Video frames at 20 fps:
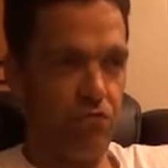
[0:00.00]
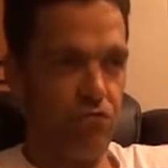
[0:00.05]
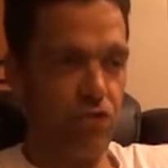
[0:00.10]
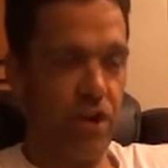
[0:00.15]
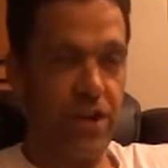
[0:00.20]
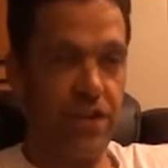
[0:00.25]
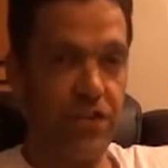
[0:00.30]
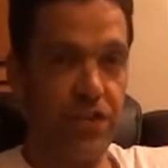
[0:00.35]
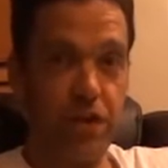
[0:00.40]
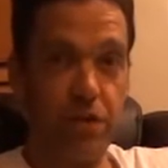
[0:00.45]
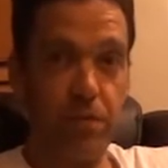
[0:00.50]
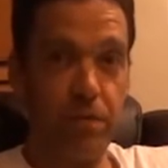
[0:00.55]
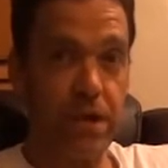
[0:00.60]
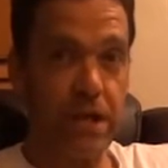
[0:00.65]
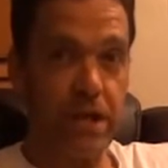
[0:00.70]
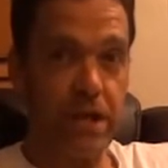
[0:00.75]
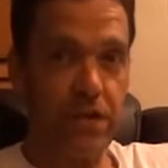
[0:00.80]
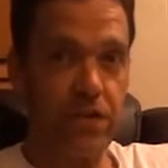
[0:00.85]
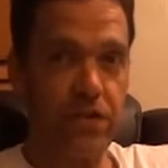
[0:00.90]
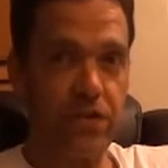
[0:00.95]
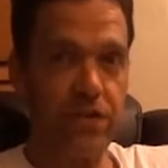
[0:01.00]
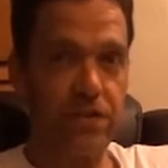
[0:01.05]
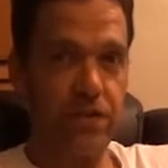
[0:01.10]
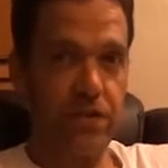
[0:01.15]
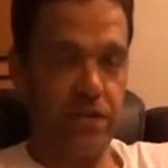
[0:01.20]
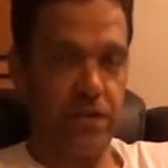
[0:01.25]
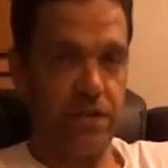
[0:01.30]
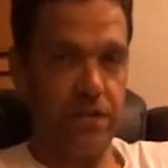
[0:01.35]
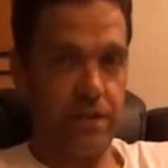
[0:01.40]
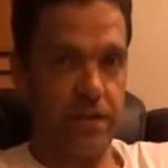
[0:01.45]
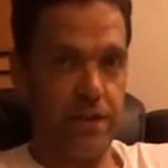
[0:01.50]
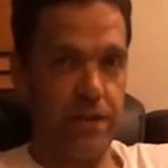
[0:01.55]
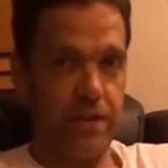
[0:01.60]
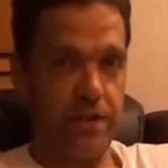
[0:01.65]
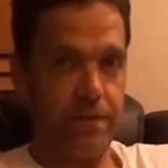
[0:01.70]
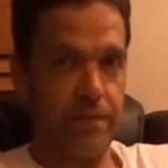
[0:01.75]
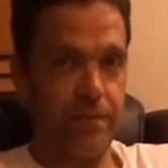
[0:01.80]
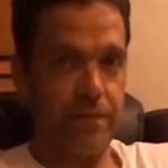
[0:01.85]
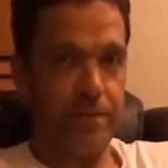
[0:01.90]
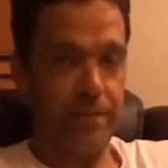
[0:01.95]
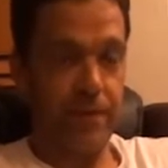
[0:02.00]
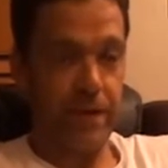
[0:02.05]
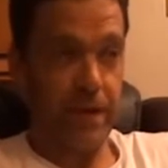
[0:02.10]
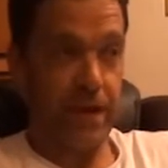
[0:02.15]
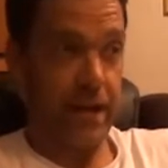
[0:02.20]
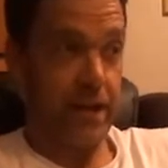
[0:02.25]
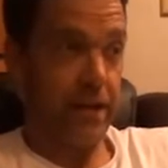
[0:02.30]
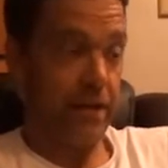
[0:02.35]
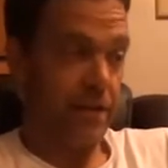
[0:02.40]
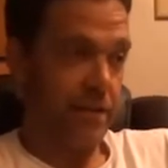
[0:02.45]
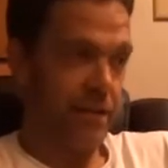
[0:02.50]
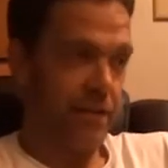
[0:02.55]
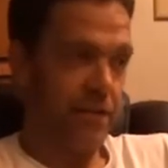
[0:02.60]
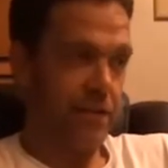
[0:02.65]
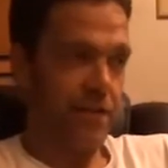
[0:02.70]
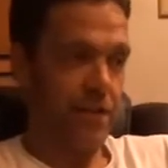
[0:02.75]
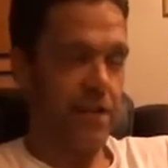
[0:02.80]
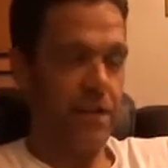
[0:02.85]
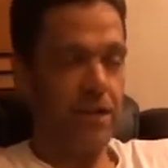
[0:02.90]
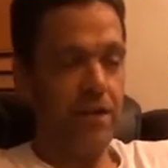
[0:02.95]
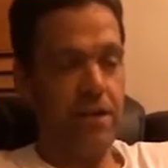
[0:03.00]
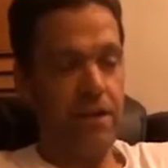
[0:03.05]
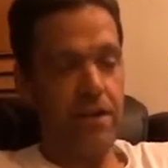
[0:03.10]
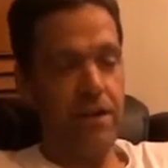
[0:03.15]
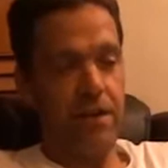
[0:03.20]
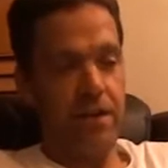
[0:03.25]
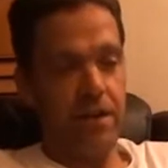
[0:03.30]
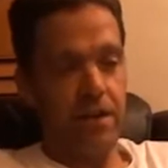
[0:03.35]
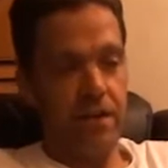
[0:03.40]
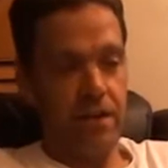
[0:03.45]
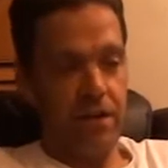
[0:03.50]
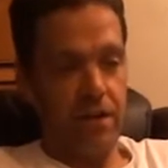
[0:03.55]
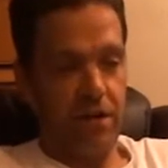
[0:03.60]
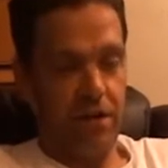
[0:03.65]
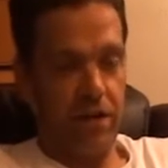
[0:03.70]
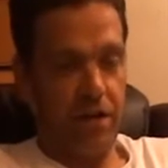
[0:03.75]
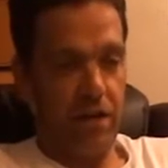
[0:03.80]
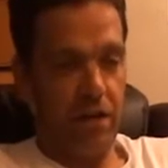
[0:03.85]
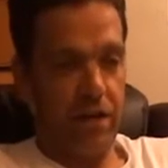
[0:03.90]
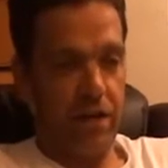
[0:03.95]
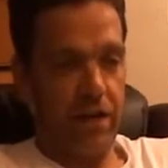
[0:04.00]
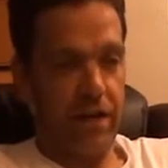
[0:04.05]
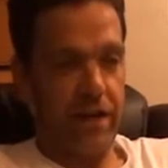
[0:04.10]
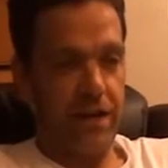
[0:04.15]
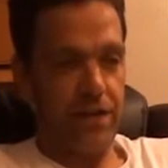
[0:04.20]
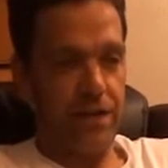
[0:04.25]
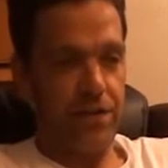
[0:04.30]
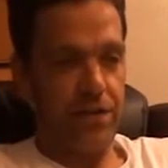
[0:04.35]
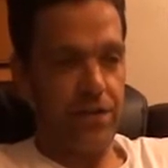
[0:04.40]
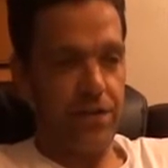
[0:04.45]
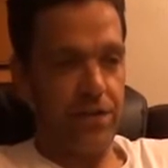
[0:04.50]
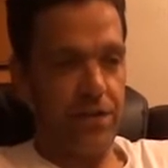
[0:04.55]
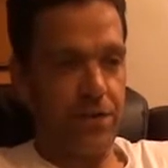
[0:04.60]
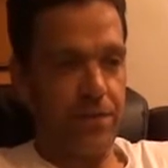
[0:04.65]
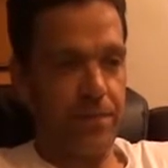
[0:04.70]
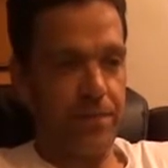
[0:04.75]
rest in peace to him and all that. So,